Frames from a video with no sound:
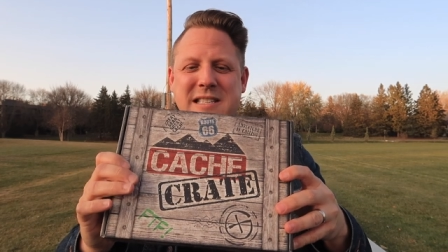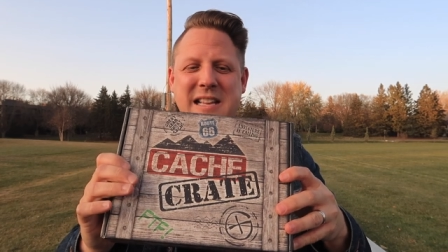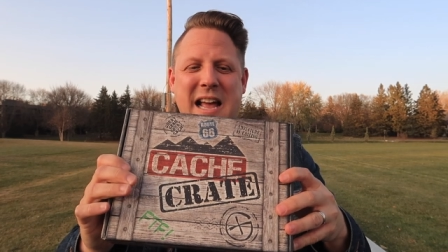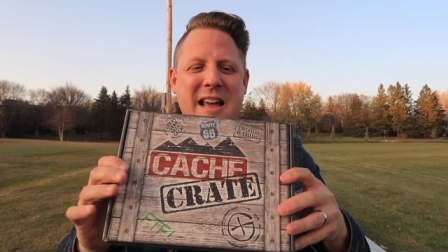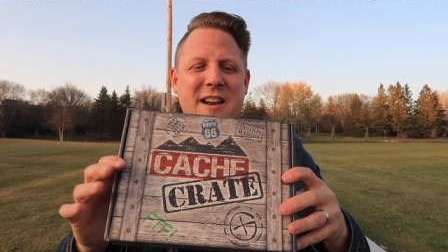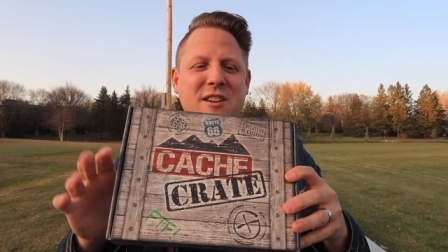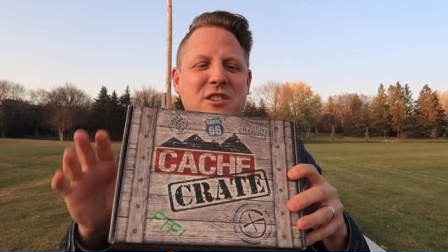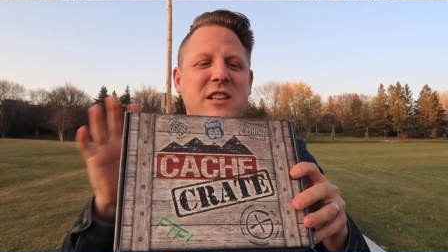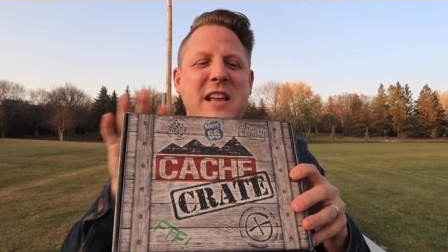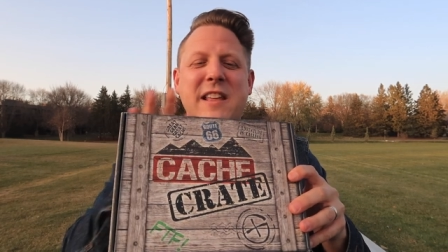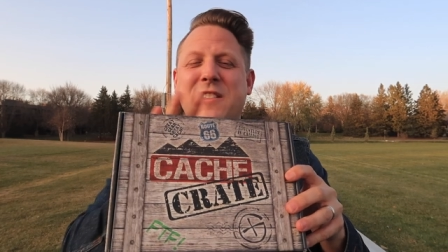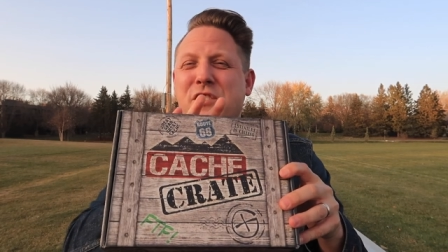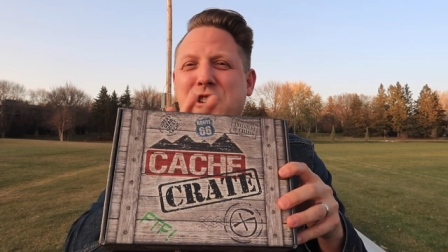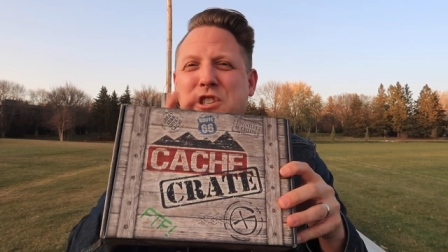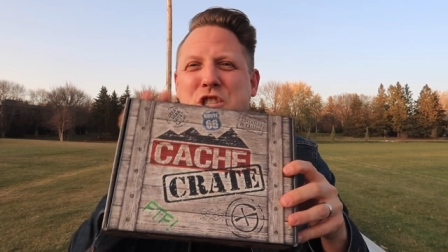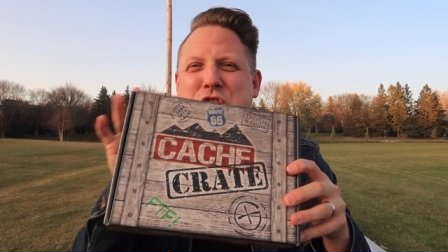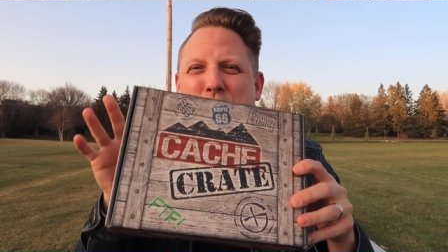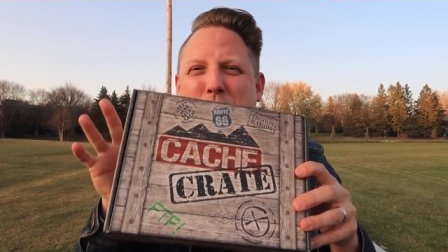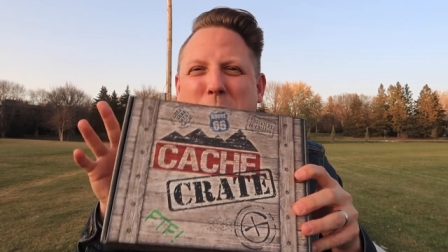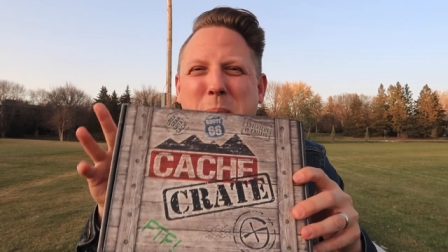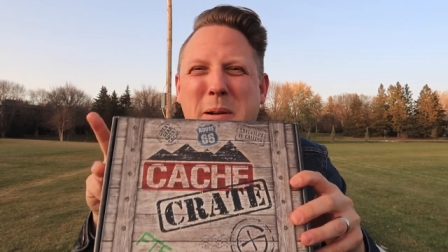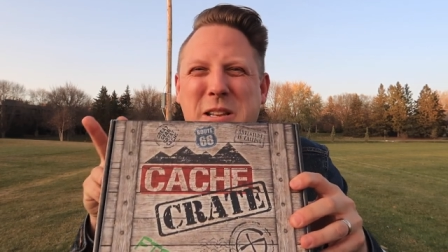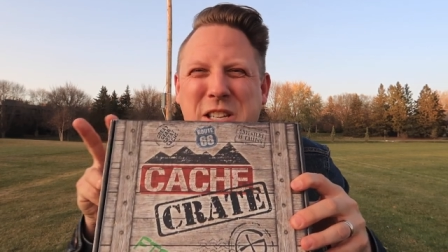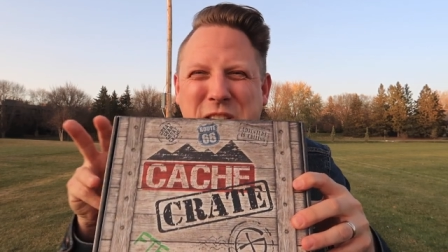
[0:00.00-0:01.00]
designers, and there's
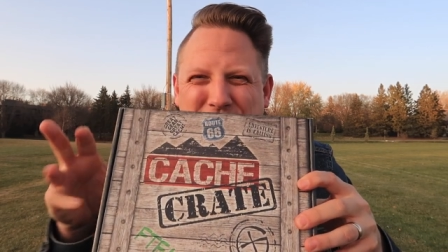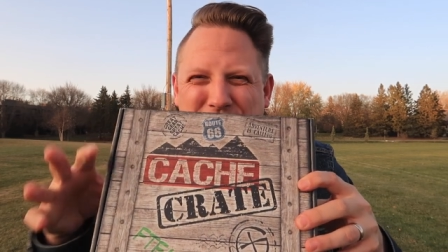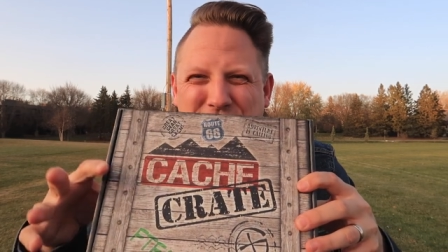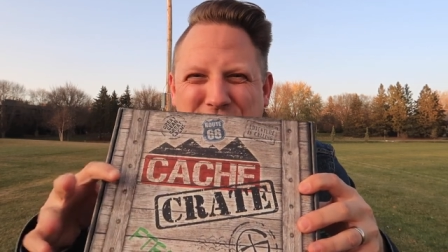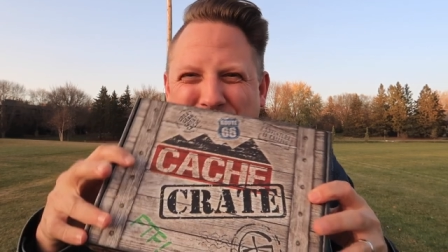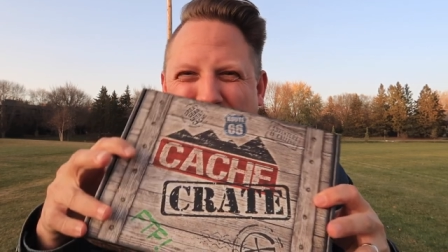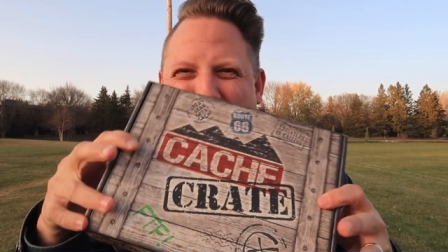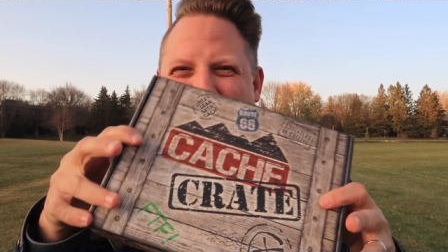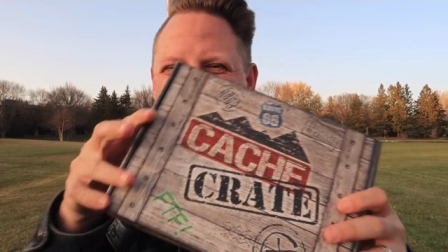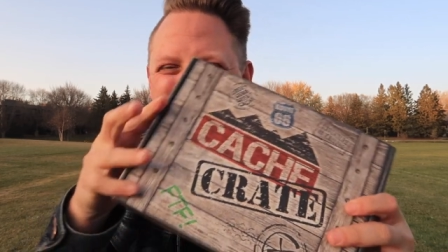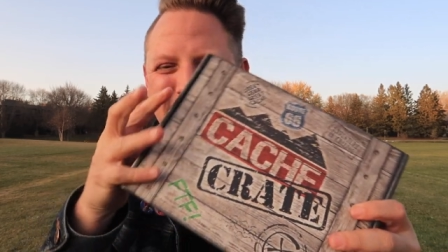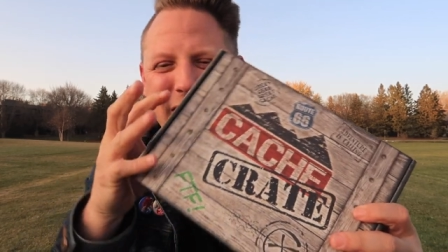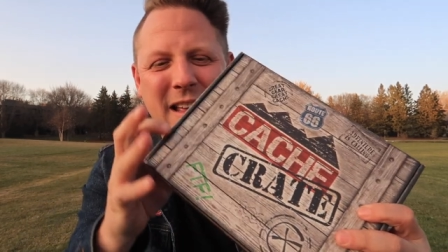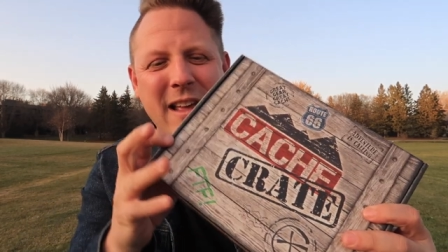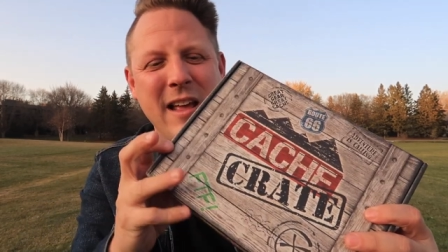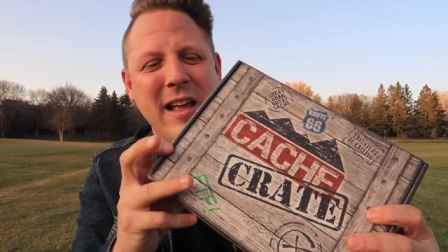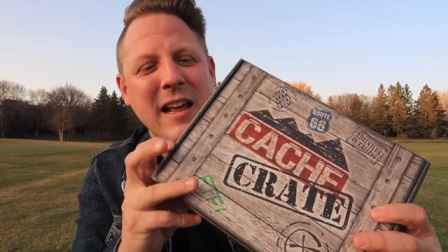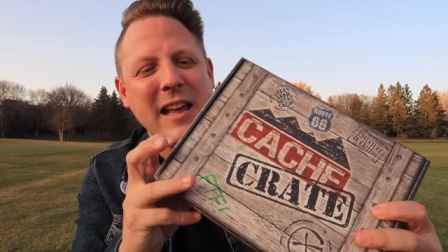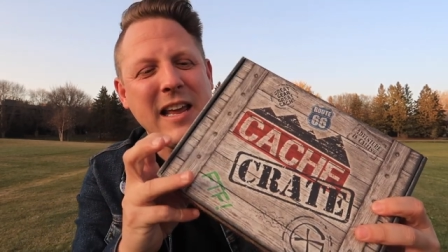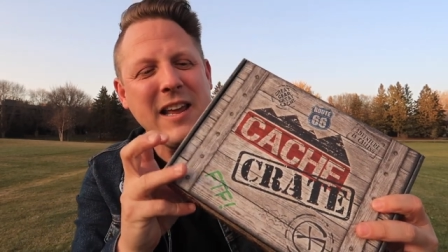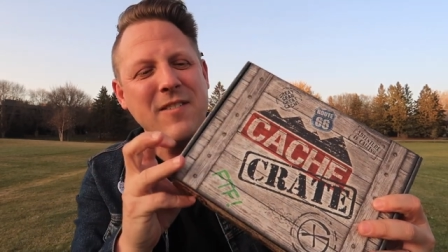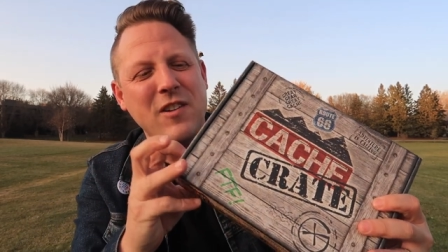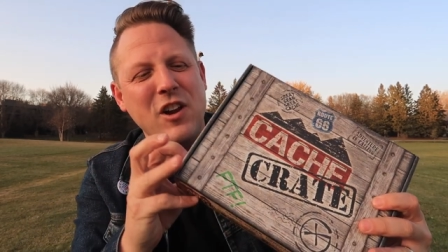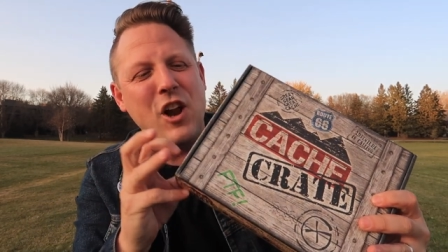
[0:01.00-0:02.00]
so much fun,
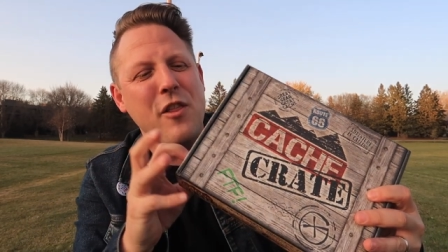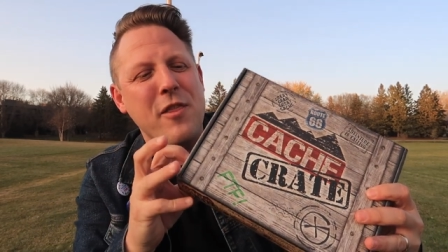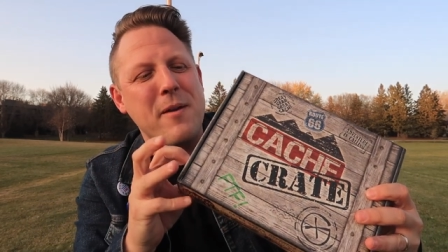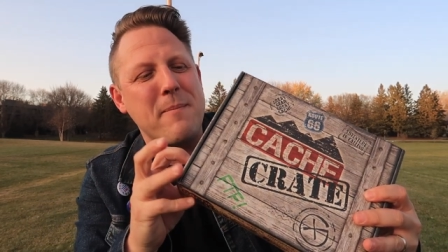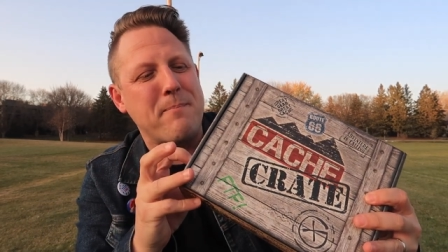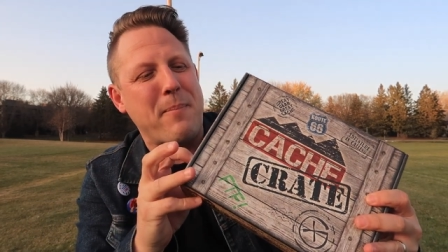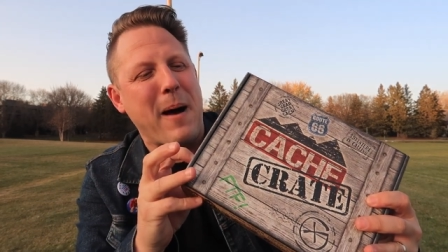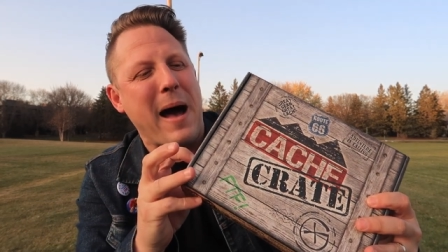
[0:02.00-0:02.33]
even on the